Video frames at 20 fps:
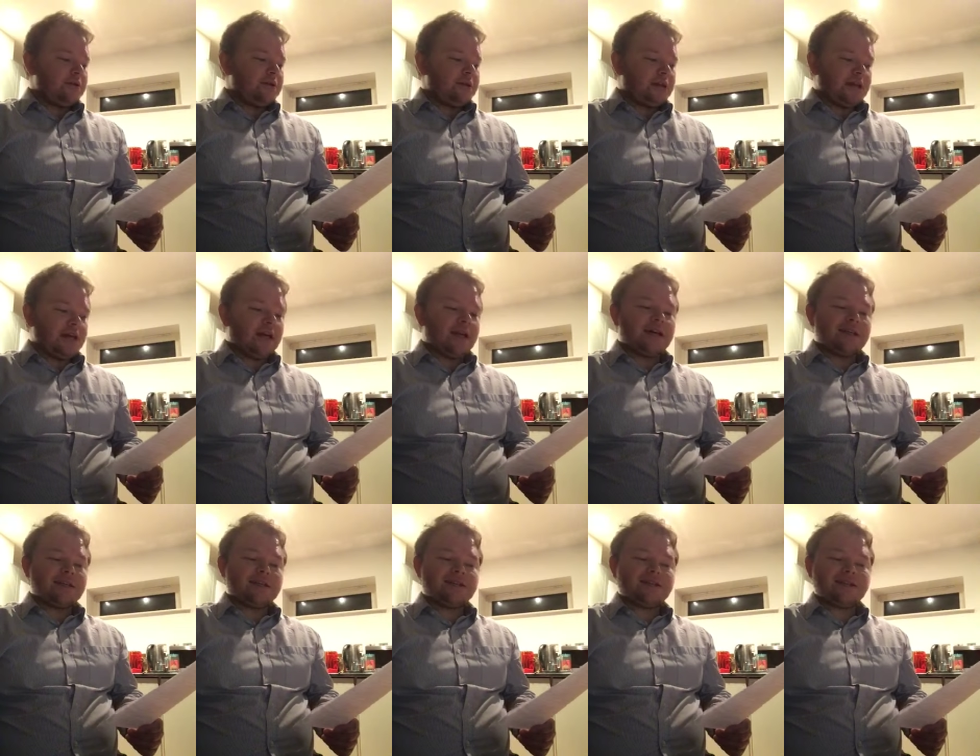
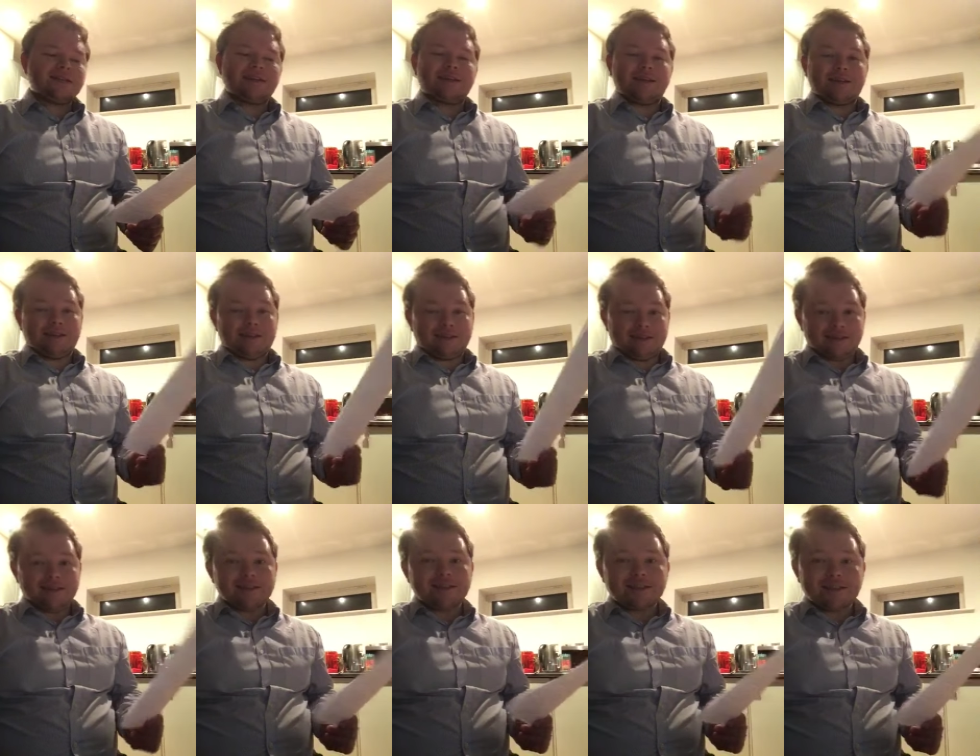Yes, I
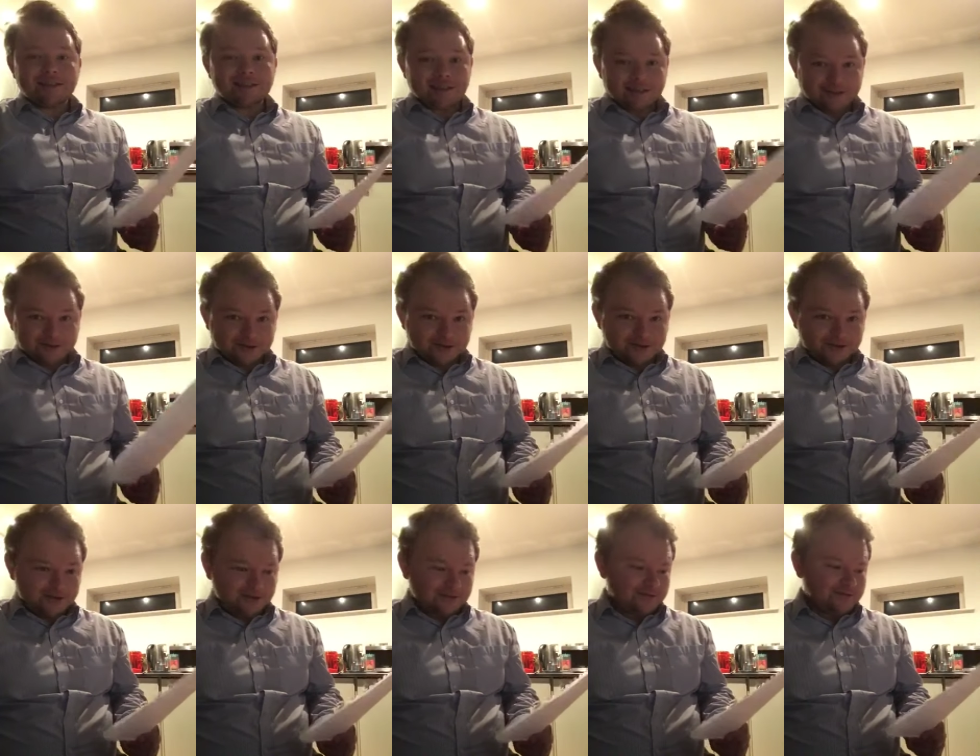did say
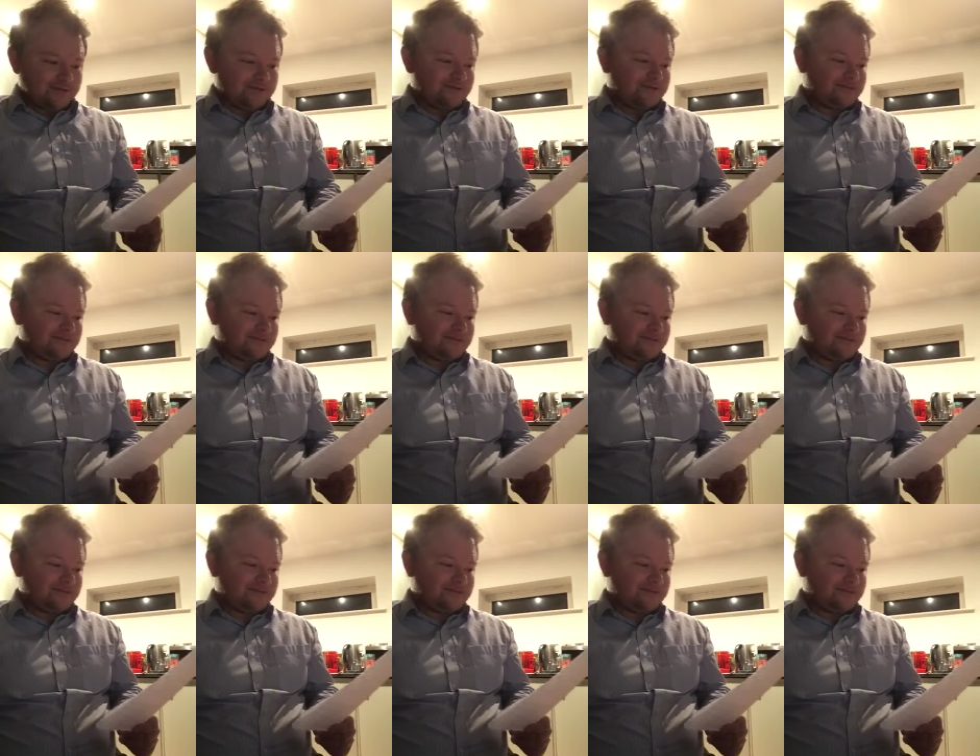guilt trip.